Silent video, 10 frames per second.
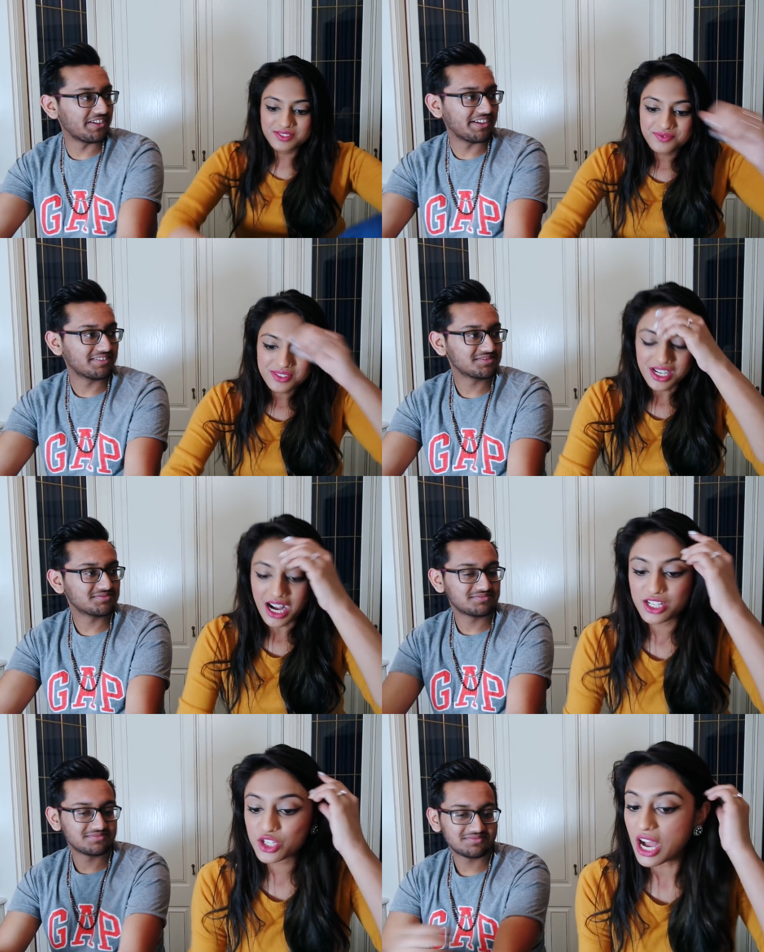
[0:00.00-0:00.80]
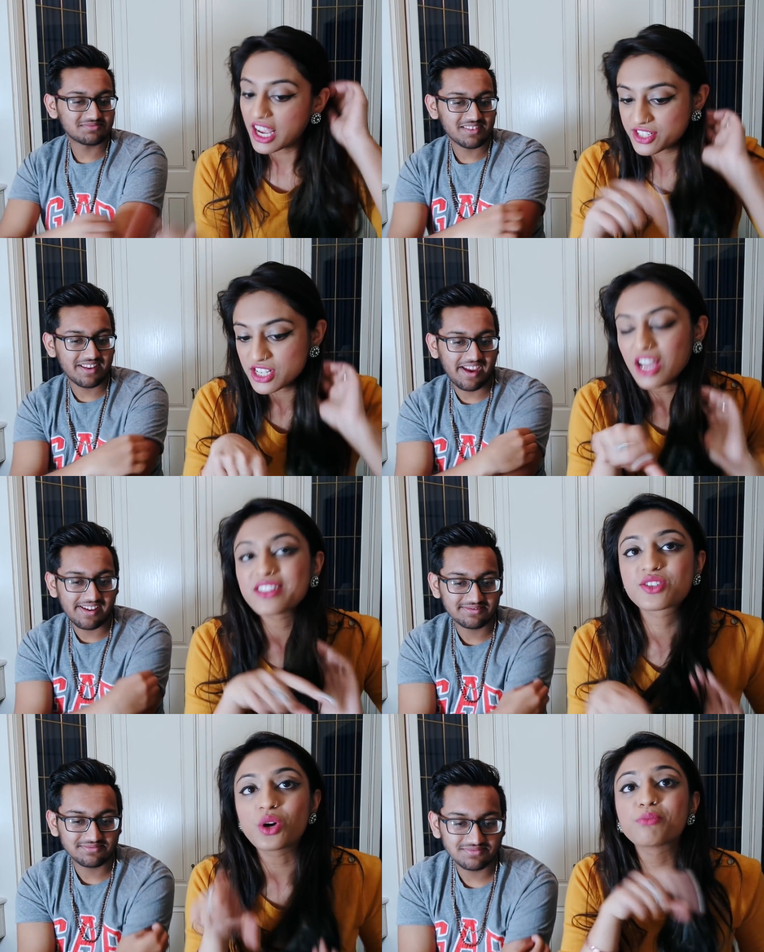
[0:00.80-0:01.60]
Speaker 1: you think of it? I, uh, I actually
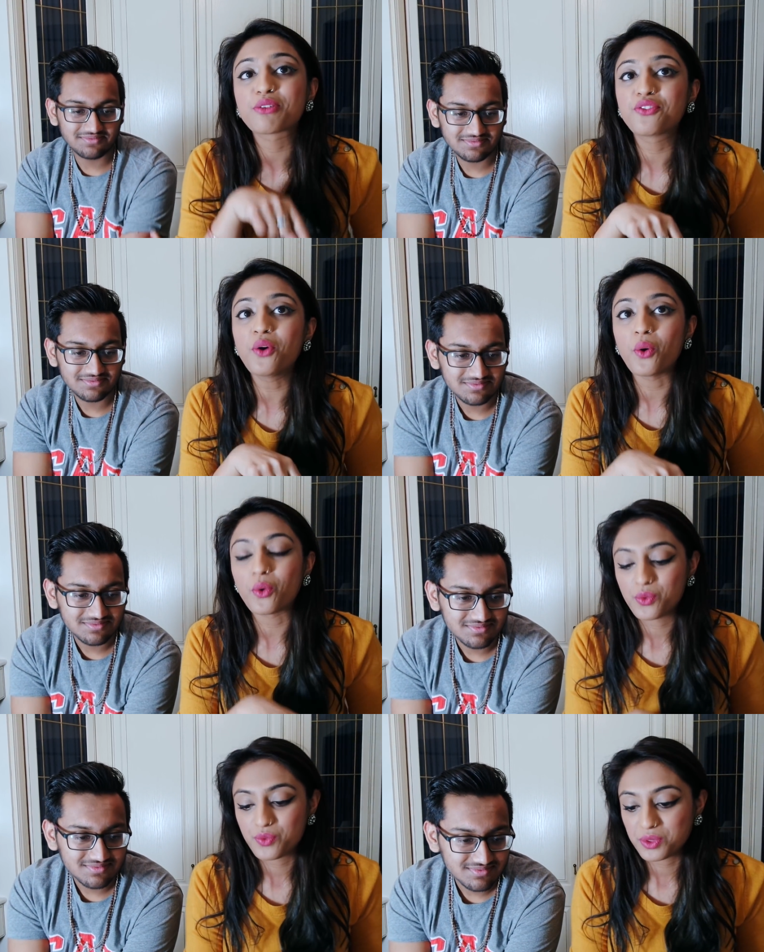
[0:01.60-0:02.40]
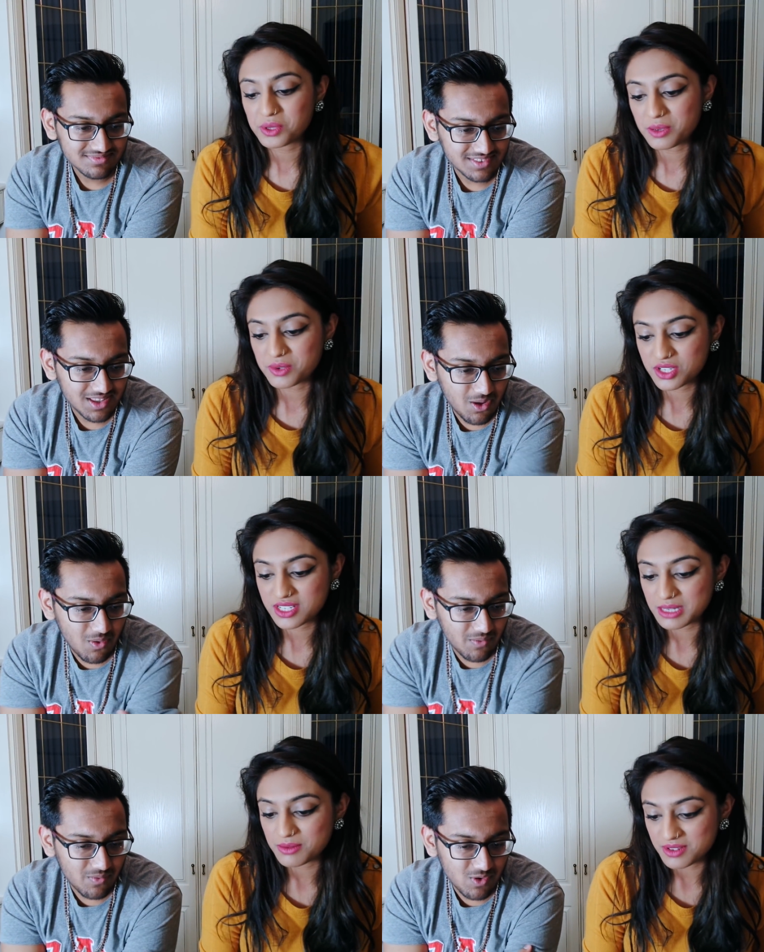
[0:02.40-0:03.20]
like the song before the one that we the
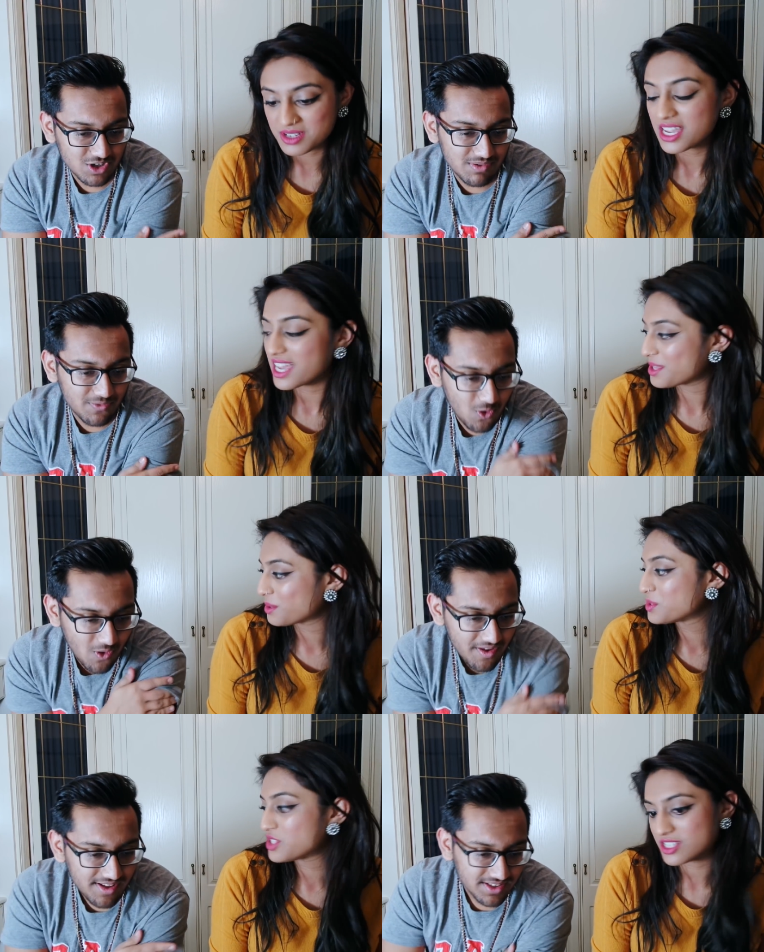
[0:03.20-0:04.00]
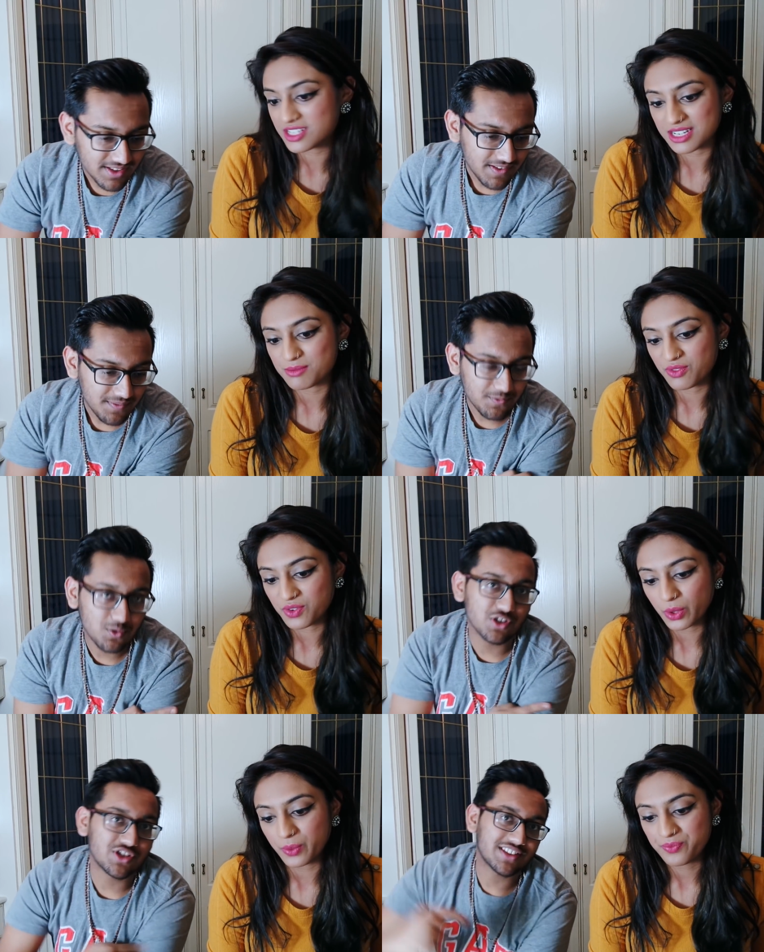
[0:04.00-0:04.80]
just one did. We yeah, before. the one we just did
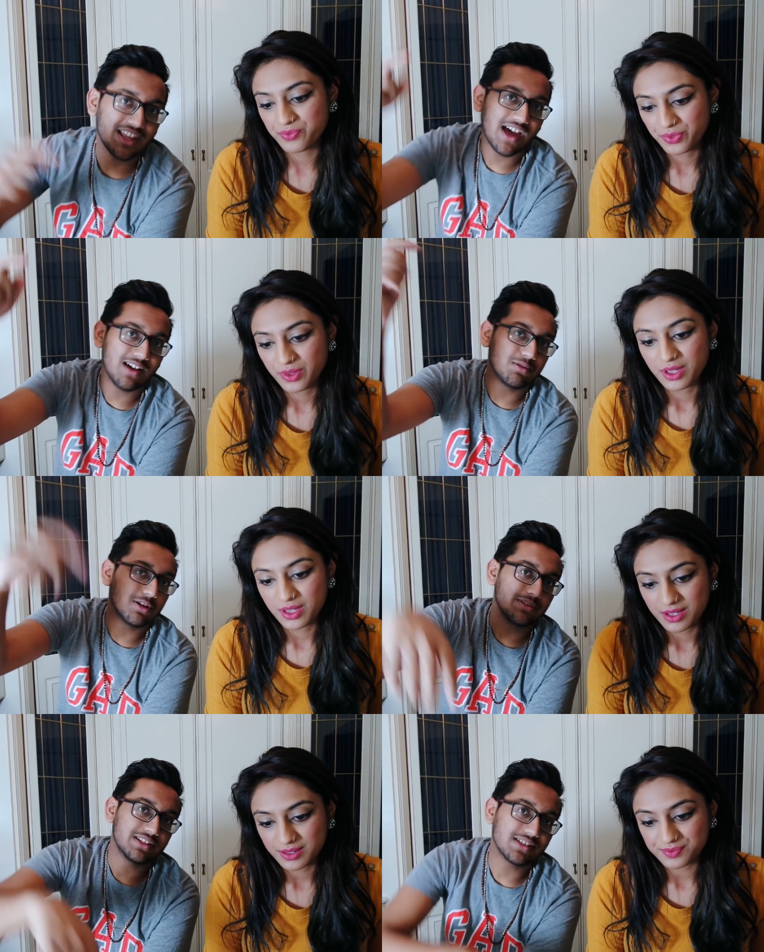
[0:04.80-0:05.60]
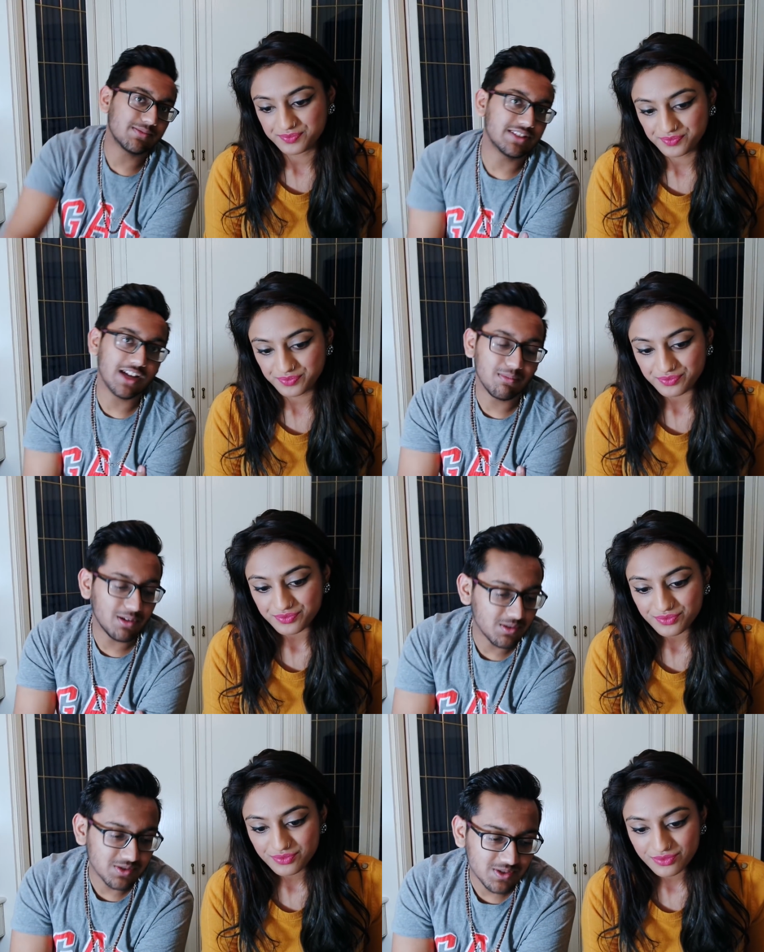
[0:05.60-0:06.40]
before. If you check that out, I'll probably be somewhere
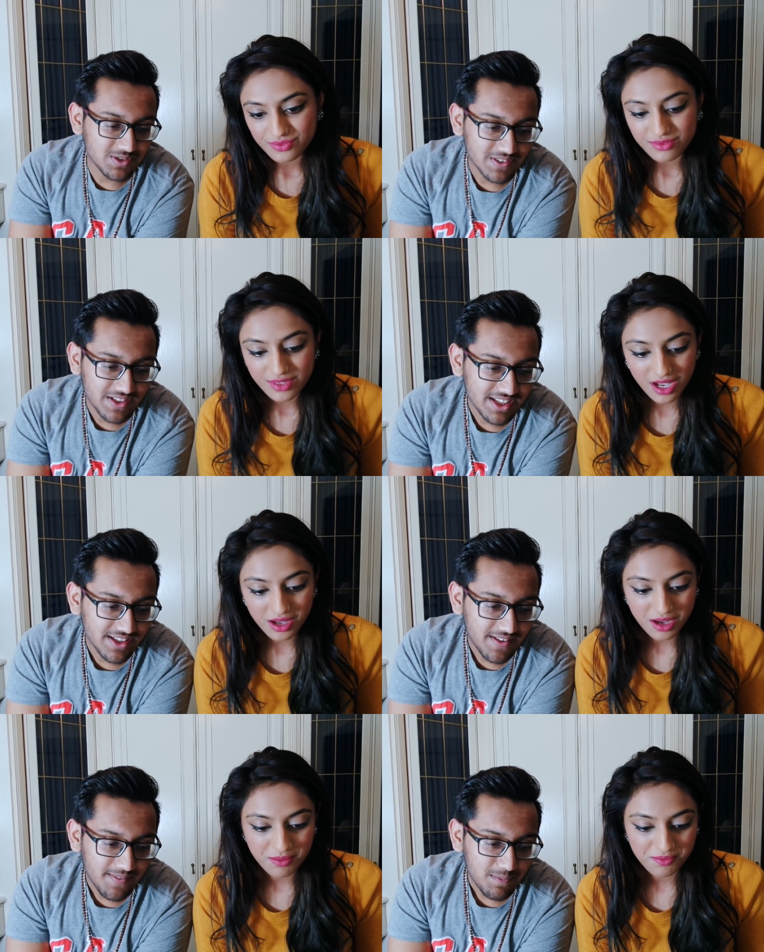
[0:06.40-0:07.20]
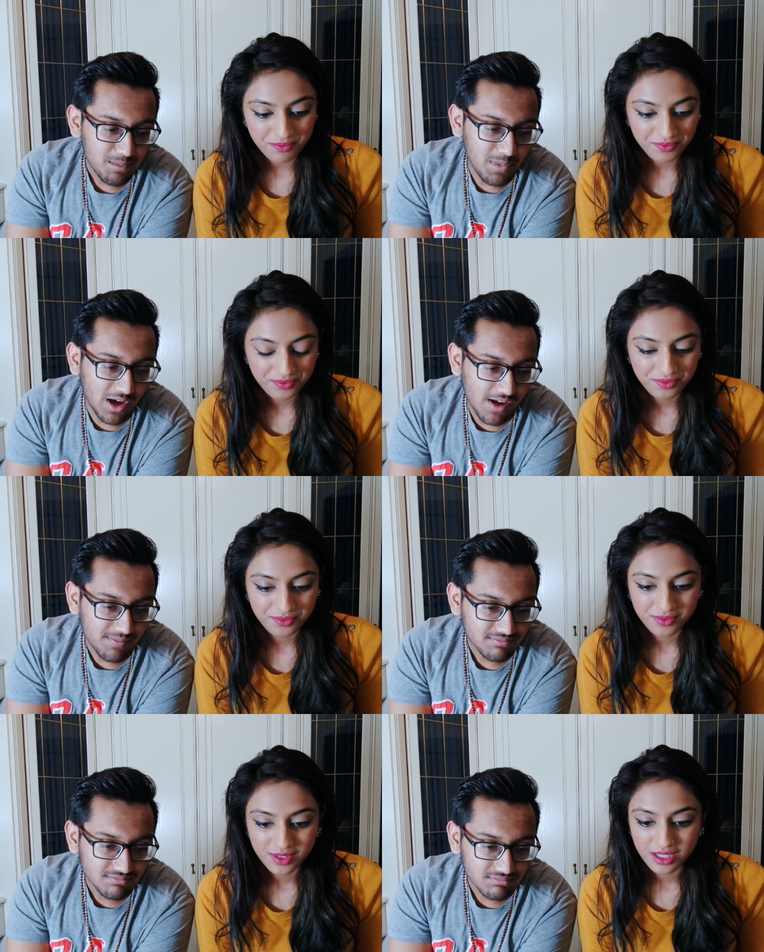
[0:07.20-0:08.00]
Speaker 2: down below as well. Um,
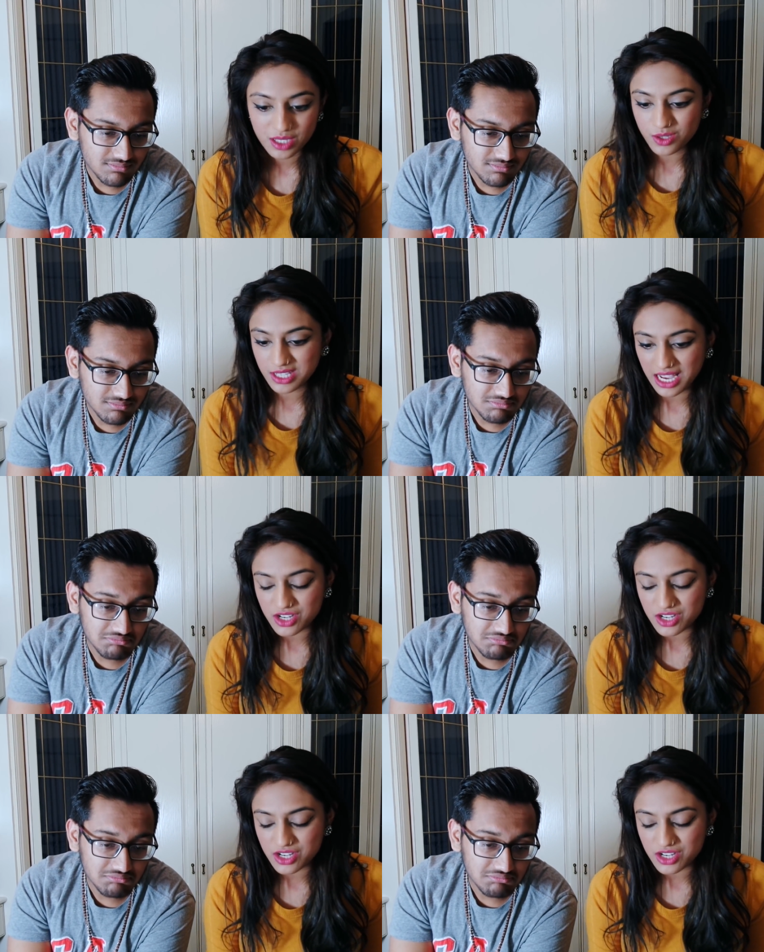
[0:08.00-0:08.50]
but
Speaker 1: this was